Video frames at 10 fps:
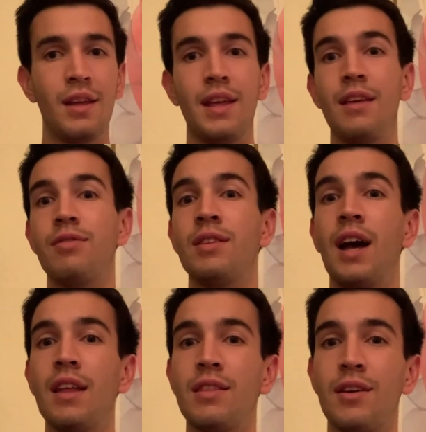If
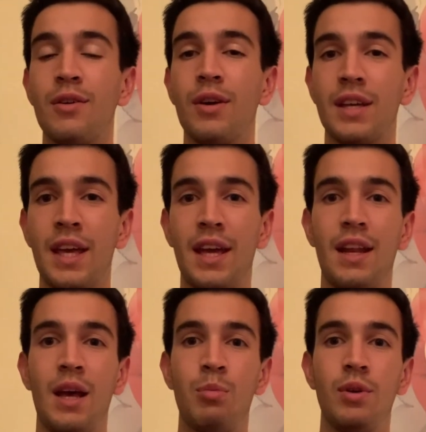not though, again,
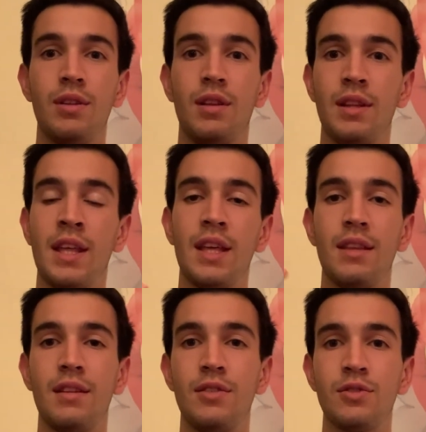I put the link
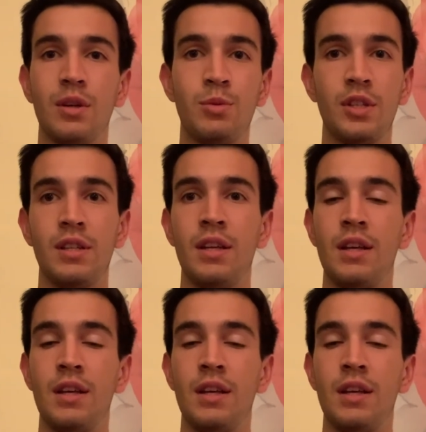in the description